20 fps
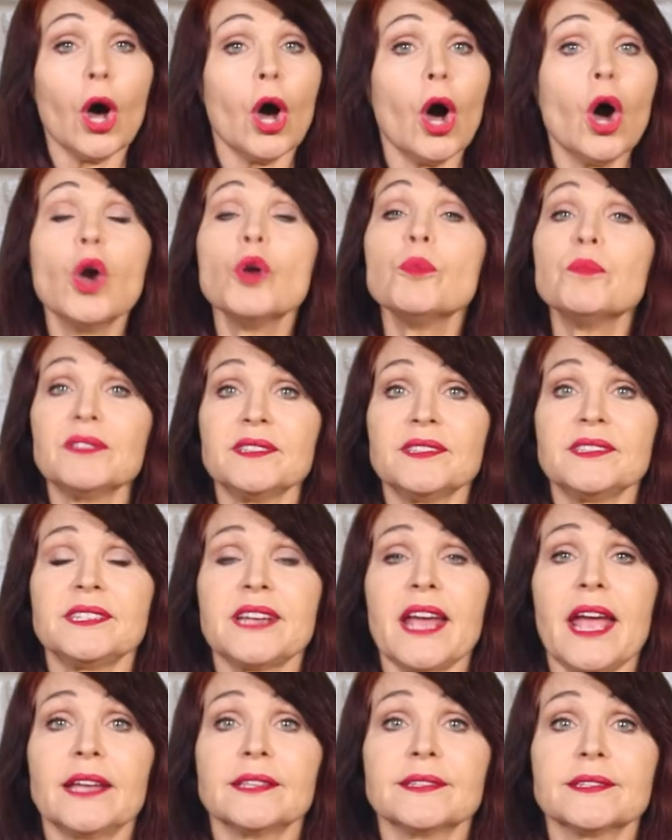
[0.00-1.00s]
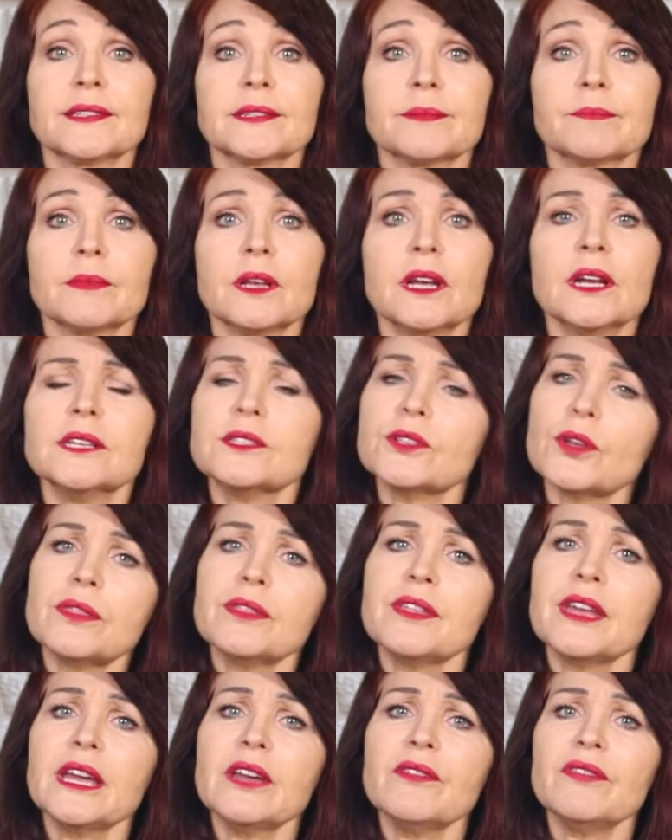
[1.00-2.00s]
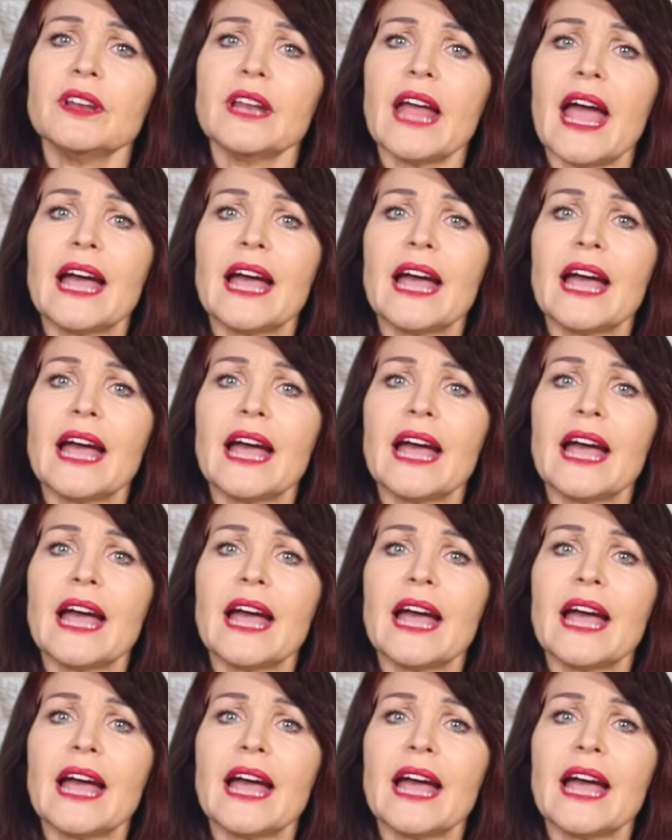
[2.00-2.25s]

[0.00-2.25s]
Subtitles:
Open stance. So think of it